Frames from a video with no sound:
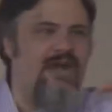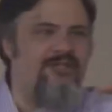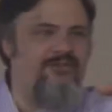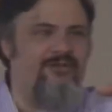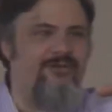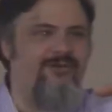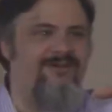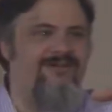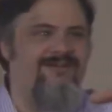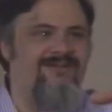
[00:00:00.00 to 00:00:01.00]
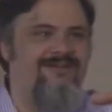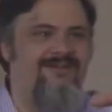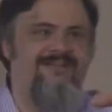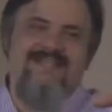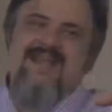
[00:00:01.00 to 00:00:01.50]
going to do?
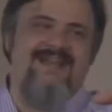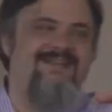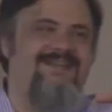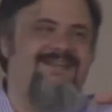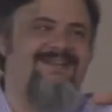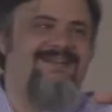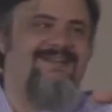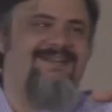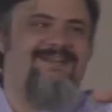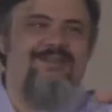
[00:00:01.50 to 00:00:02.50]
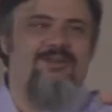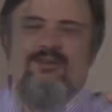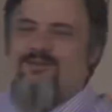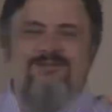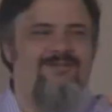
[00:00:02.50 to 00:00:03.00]
Say
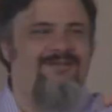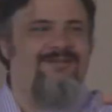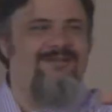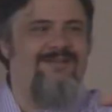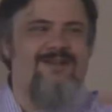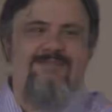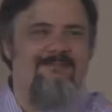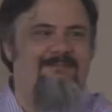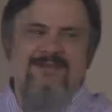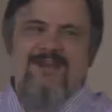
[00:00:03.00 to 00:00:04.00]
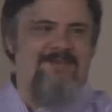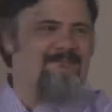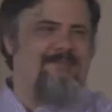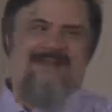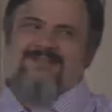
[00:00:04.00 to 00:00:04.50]
one. You're gonna you're
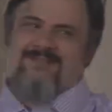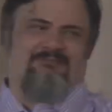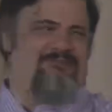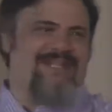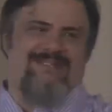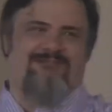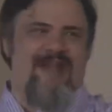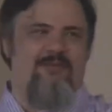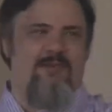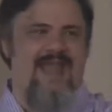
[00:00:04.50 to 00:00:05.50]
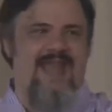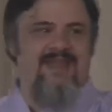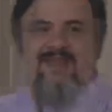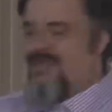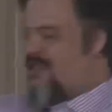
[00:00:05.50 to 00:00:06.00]
gonna mess with the price right away.
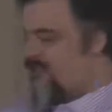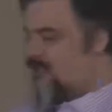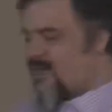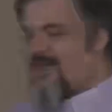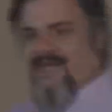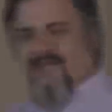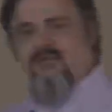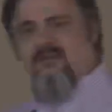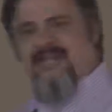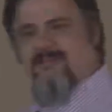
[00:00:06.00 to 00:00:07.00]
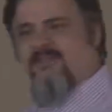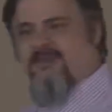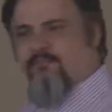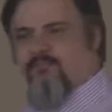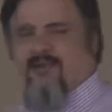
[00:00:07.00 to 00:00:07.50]
And so what I like to do is I put
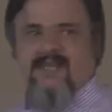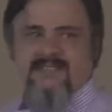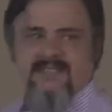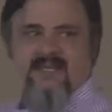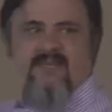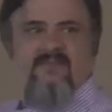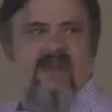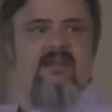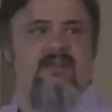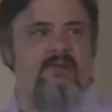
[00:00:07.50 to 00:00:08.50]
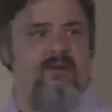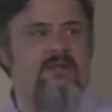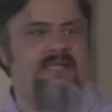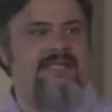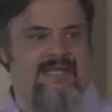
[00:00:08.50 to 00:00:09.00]
the price as an
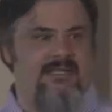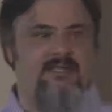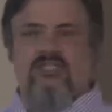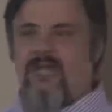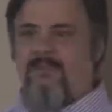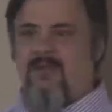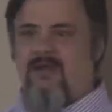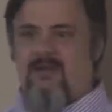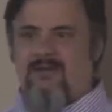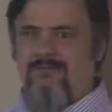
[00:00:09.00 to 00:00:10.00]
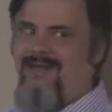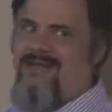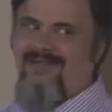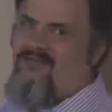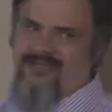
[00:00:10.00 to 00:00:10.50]
variable into the shopping cart, but I
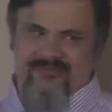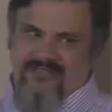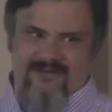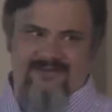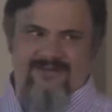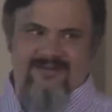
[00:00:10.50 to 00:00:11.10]
never use it.